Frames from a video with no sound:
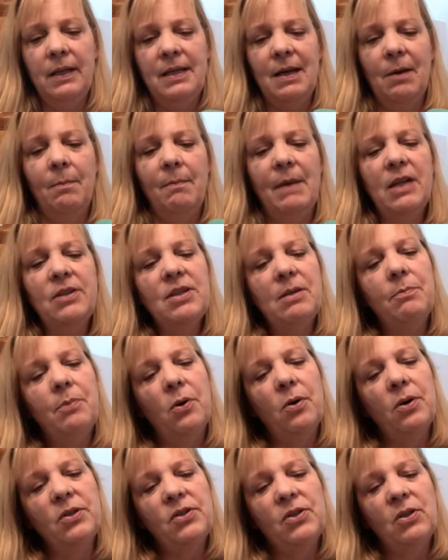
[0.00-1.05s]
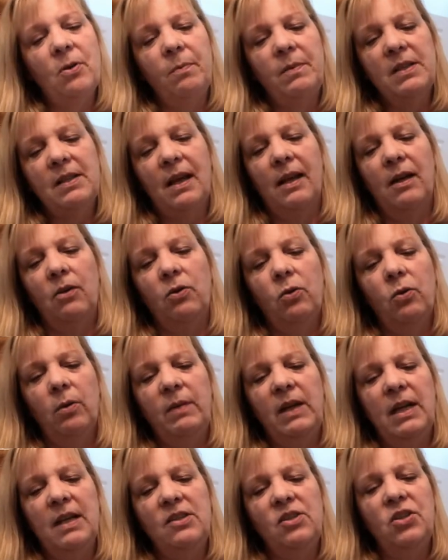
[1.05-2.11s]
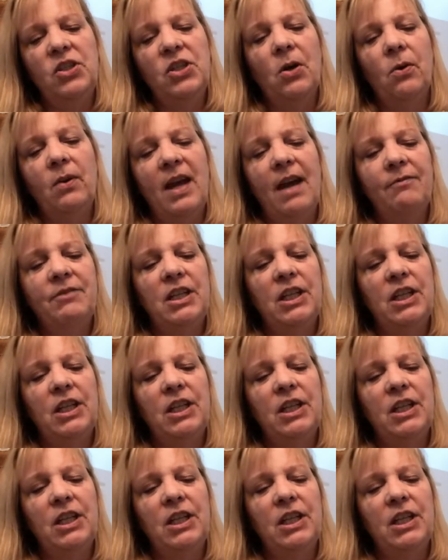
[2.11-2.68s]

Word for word: Now, melt and pour soap is kind of cool because you don't have